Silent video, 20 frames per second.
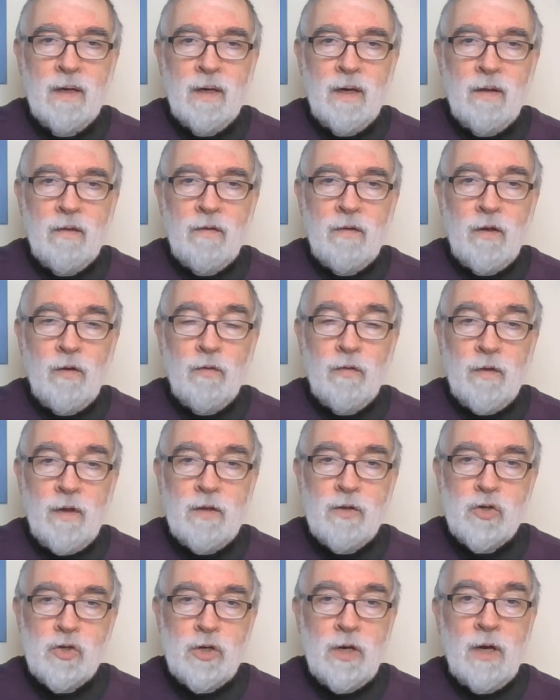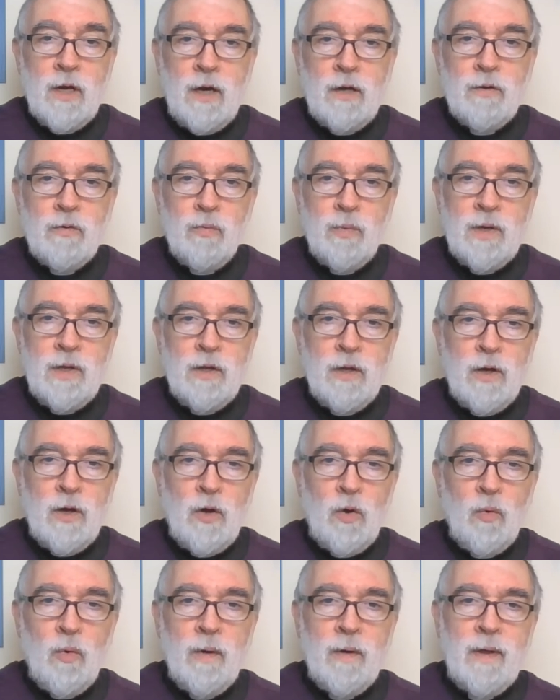And so St Chad, we
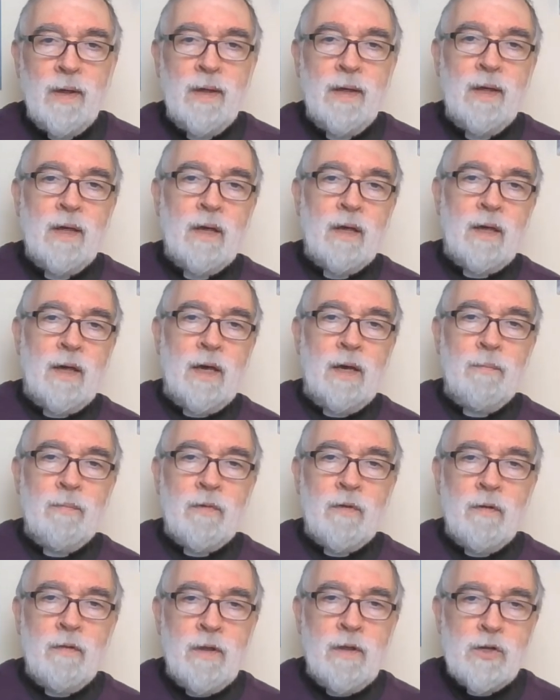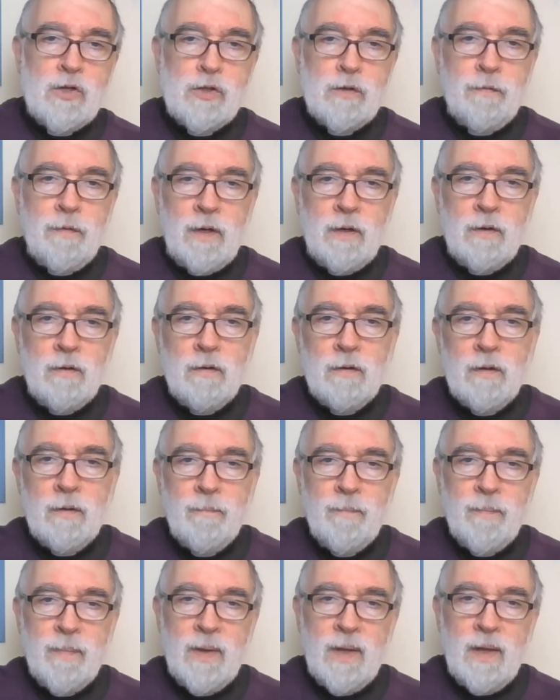know, came to Lichfield
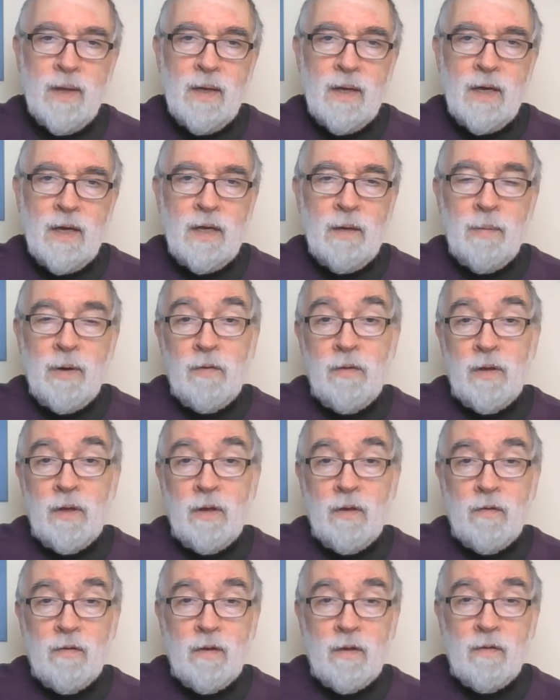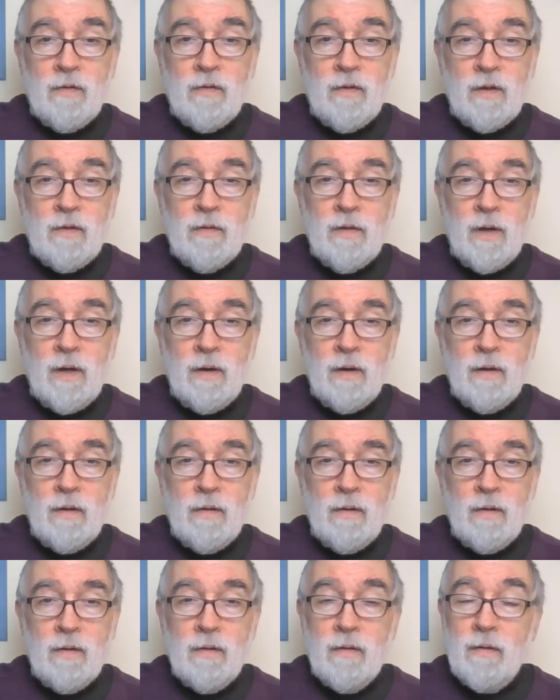in about the year
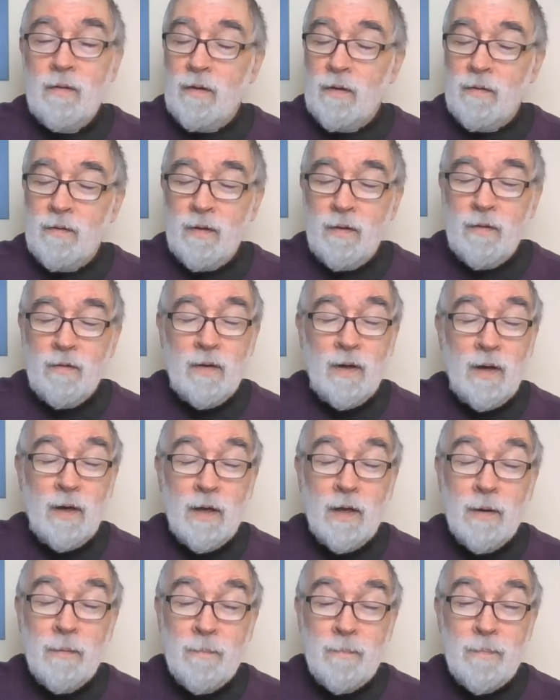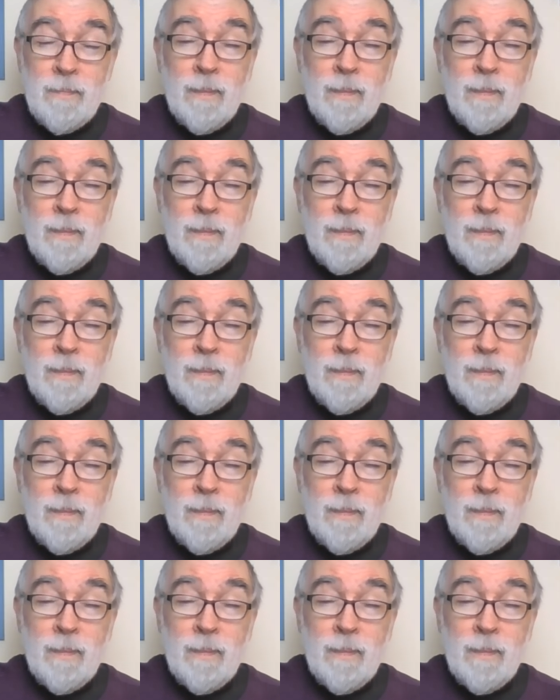669